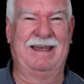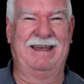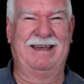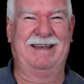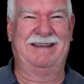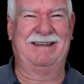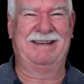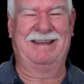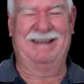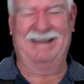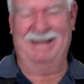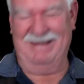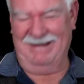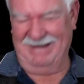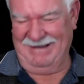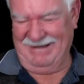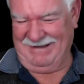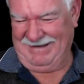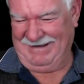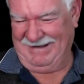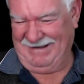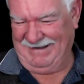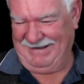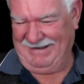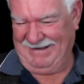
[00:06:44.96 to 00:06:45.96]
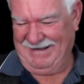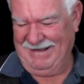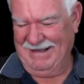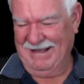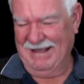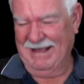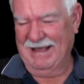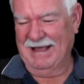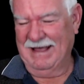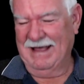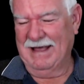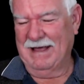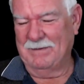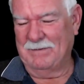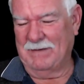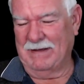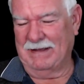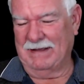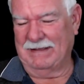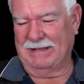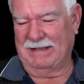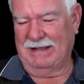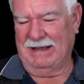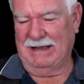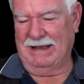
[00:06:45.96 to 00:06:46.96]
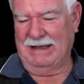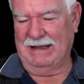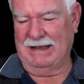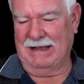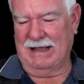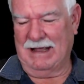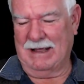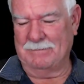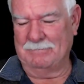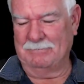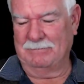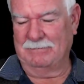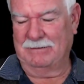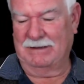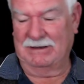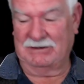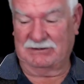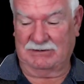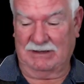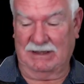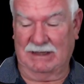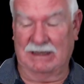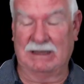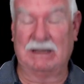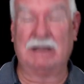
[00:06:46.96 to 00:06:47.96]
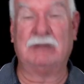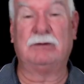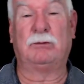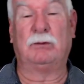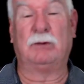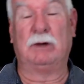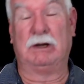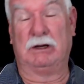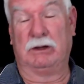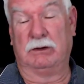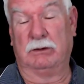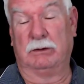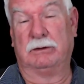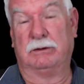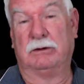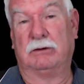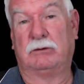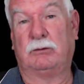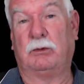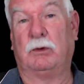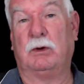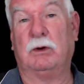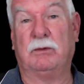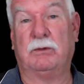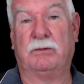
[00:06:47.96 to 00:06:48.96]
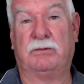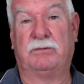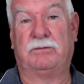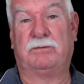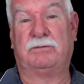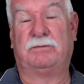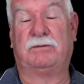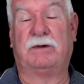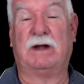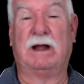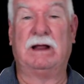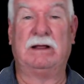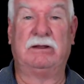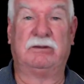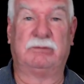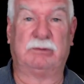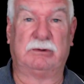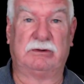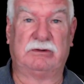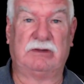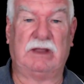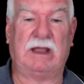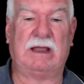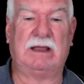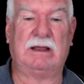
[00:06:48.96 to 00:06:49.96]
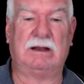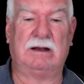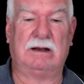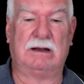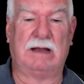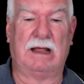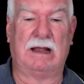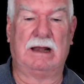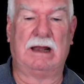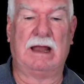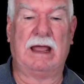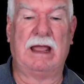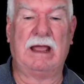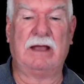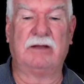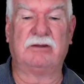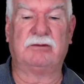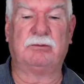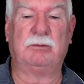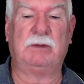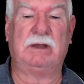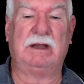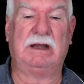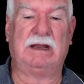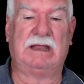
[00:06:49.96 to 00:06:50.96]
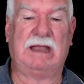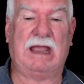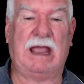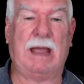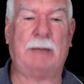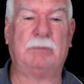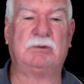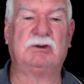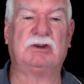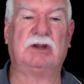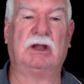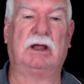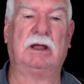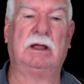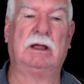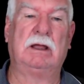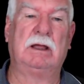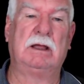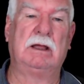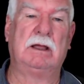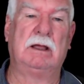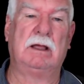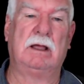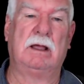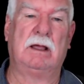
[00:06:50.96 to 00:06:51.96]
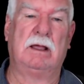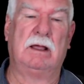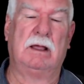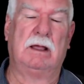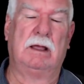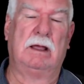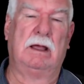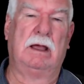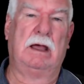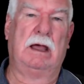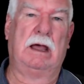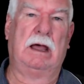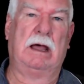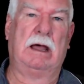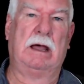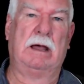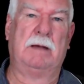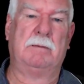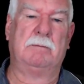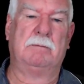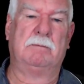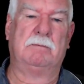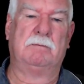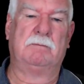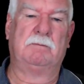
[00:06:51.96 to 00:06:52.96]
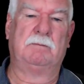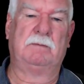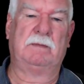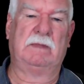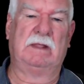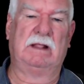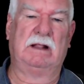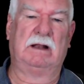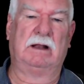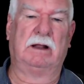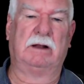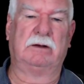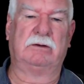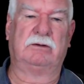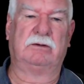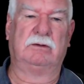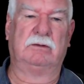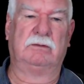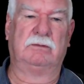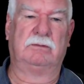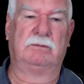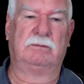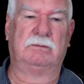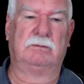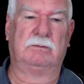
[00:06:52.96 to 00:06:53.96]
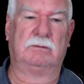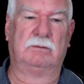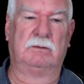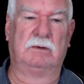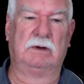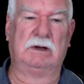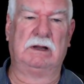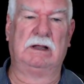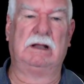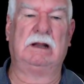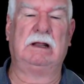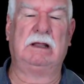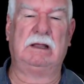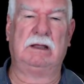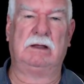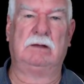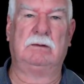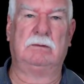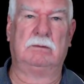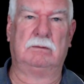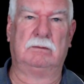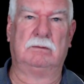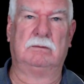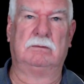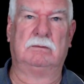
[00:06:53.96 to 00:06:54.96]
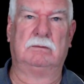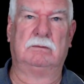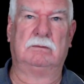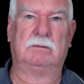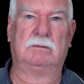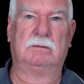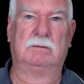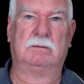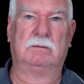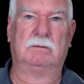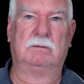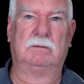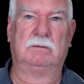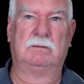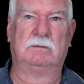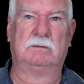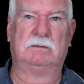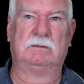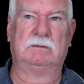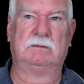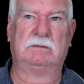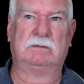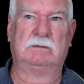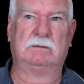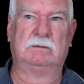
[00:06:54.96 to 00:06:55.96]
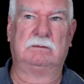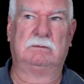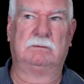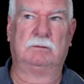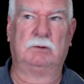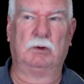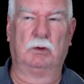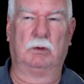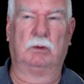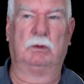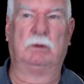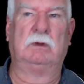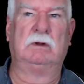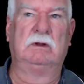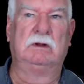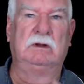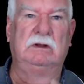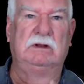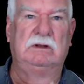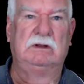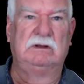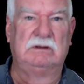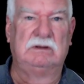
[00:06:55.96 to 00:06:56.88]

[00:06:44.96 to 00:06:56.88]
But the this thing is really good. The 12 frames per second allows me to capture lots of really good